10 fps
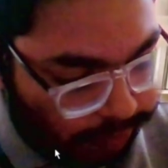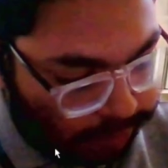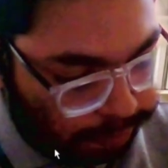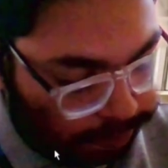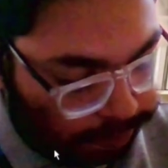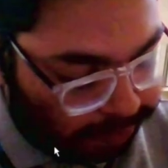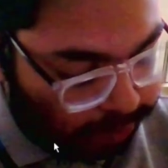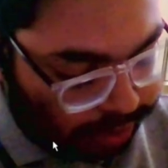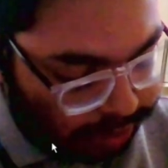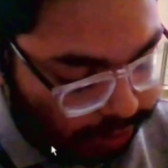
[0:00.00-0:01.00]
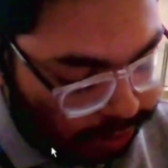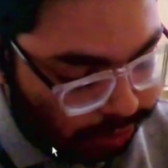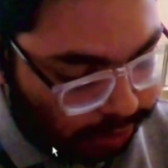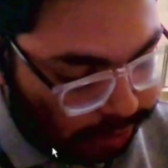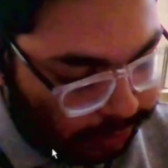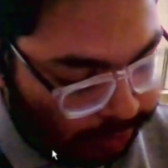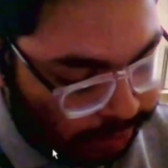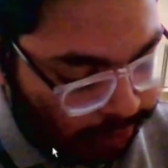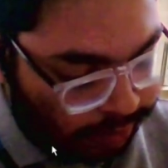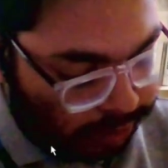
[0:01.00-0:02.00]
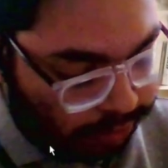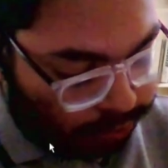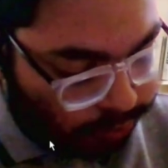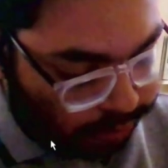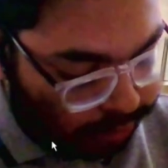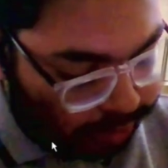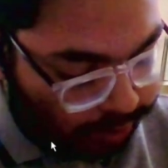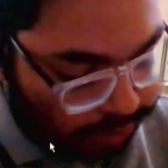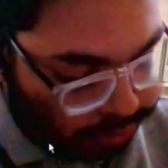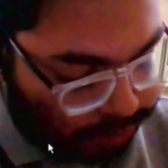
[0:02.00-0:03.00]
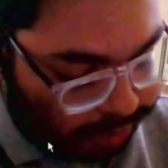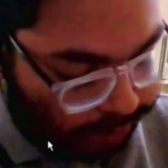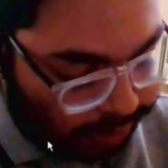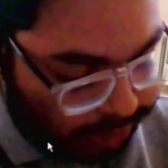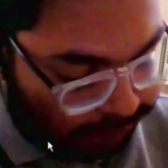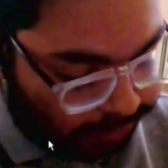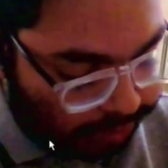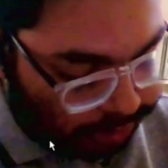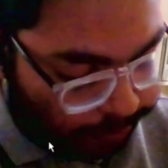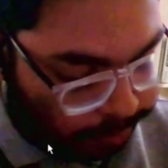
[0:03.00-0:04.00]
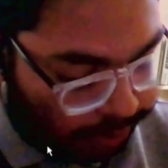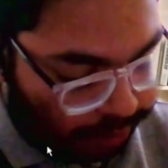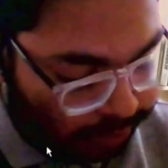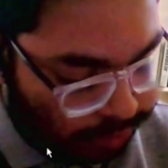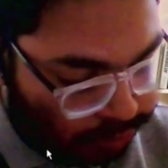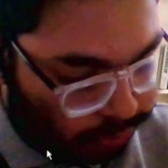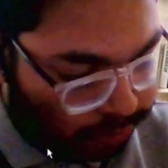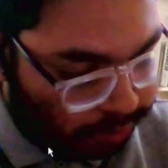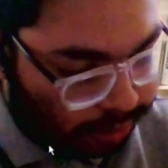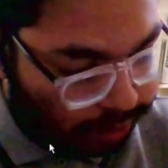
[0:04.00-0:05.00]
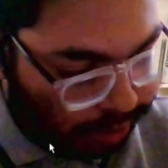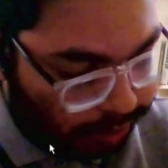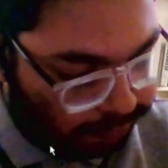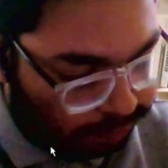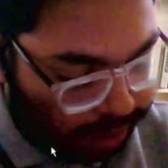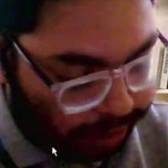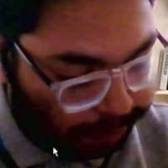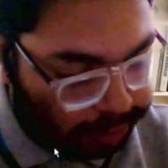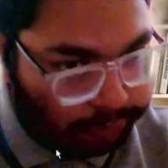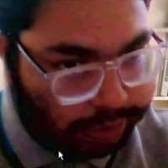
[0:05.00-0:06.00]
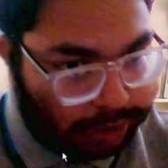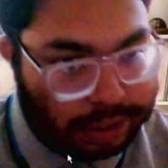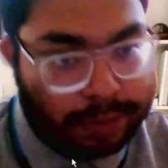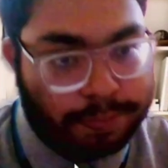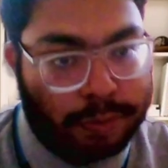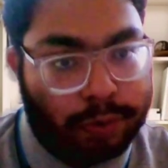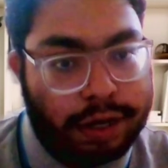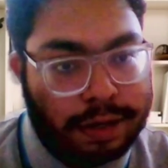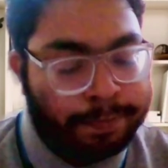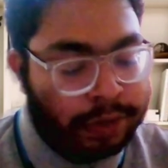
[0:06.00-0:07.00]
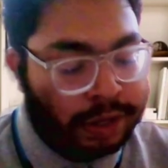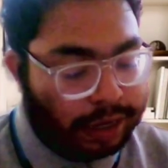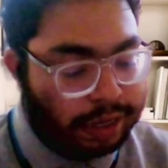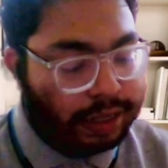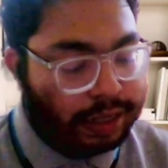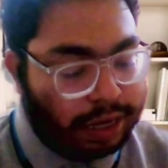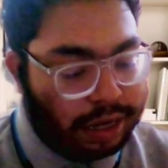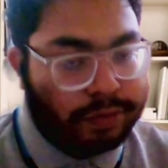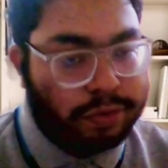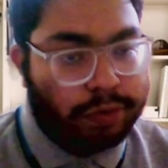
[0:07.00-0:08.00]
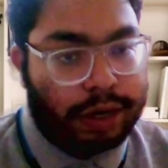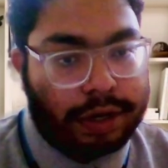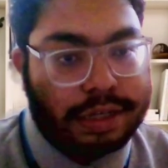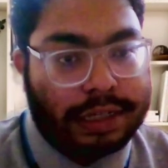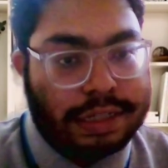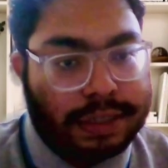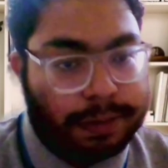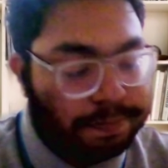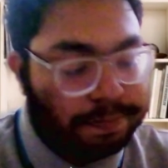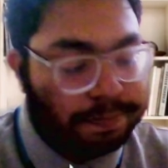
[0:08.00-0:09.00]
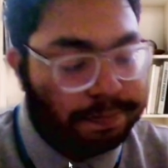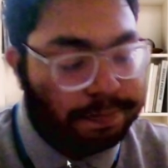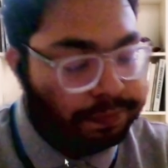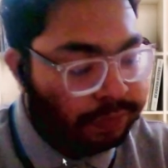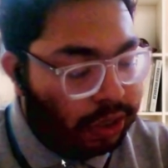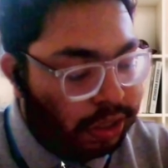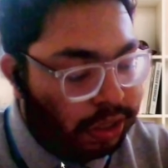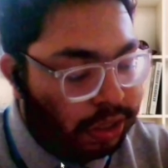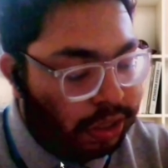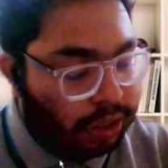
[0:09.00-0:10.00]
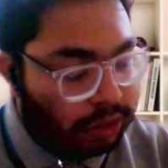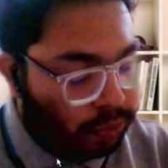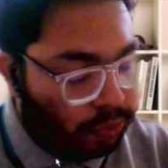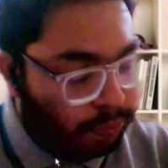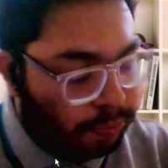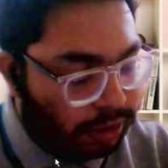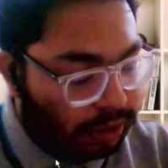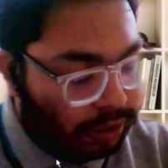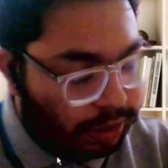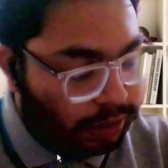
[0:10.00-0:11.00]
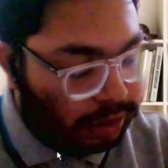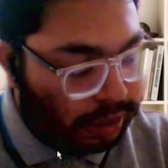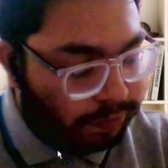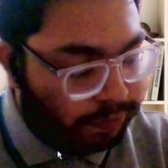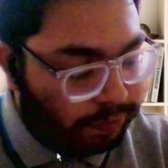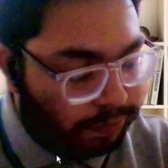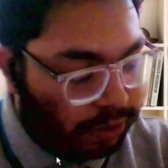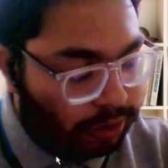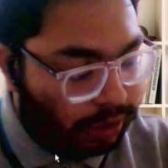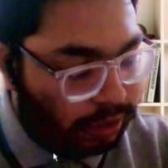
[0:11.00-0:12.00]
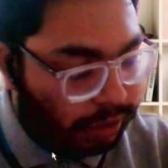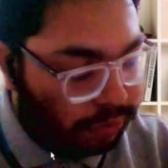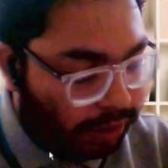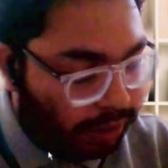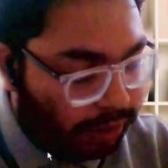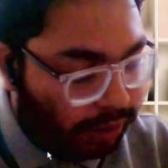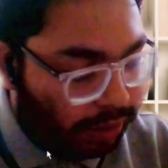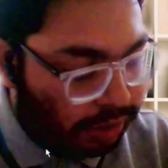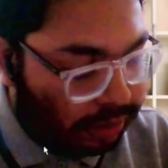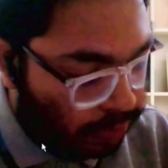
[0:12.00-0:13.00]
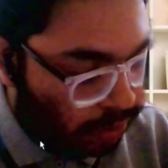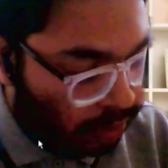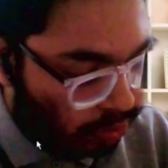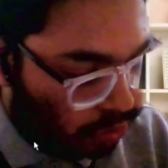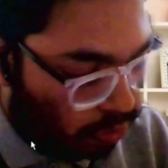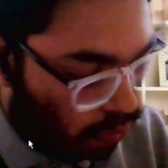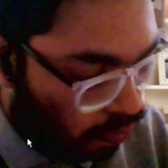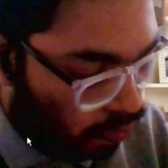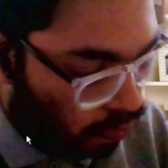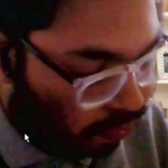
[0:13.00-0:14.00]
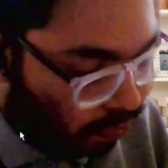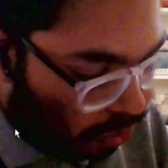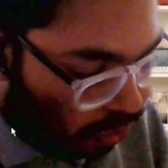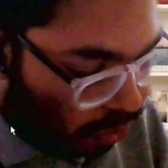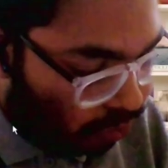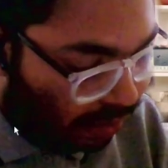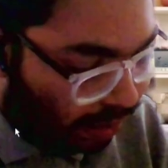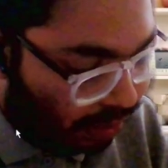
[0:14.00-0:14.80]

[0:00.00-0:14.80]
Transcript: Before that, so this quantity I am first computing. So I have calculated the product, and then I have to calculate the sum. So product I have calculated, then calculate the sum. So what value will get?